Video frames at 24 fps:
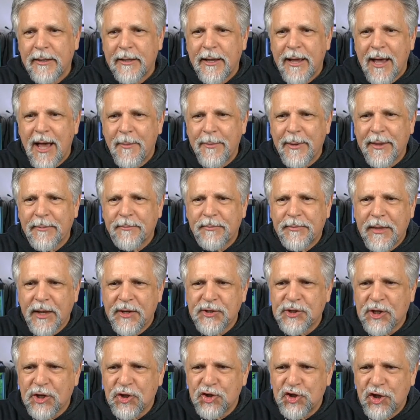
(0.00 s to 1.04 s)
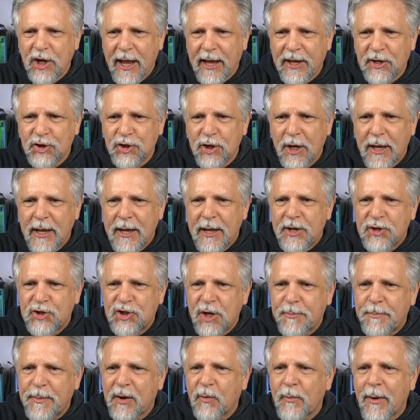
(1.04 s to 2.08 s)
I mean things can change.
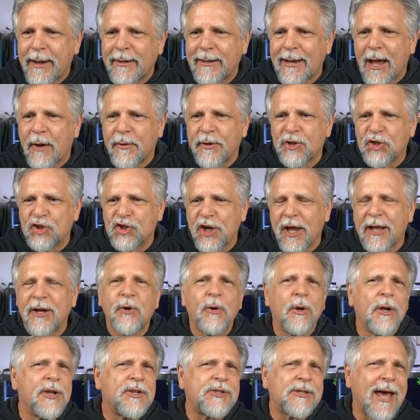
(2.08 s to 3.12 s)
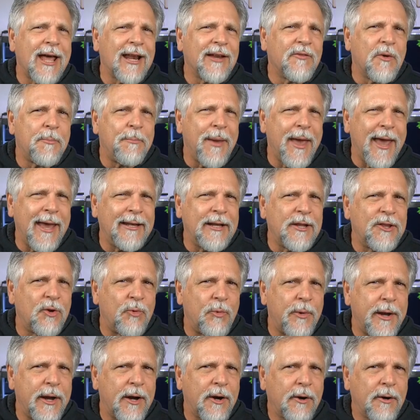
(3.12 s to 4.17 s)
Shipping right now in general is kind of a pain in the
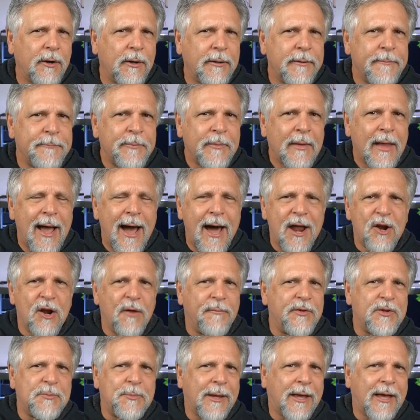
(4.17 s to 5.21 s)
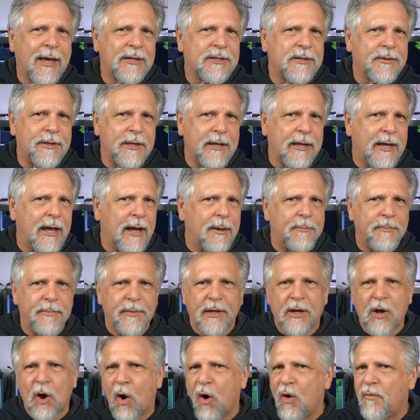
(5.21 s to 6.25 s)
rear. I don't know if it's because of the uh, the
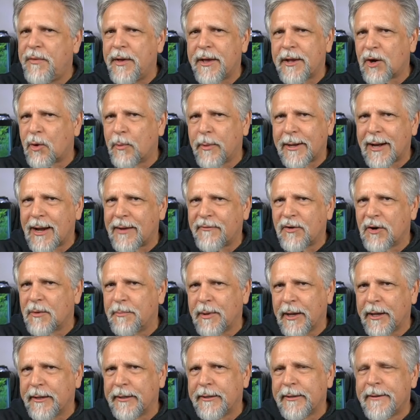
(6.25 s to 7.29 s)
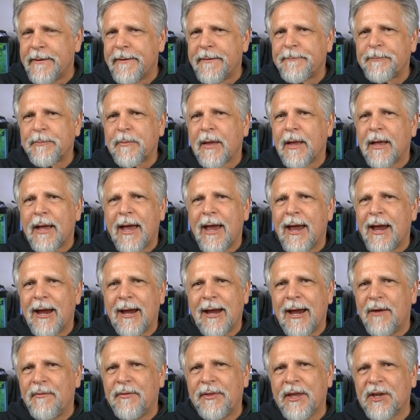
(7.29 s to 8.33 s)
COVID or whatever, but
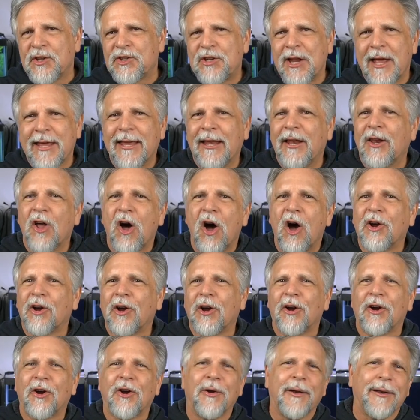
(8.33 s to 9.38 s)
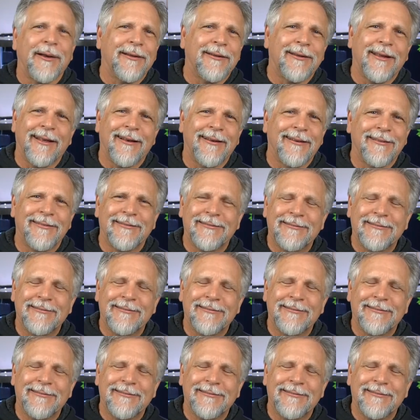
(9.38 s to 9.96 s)
everything's taking longer and, and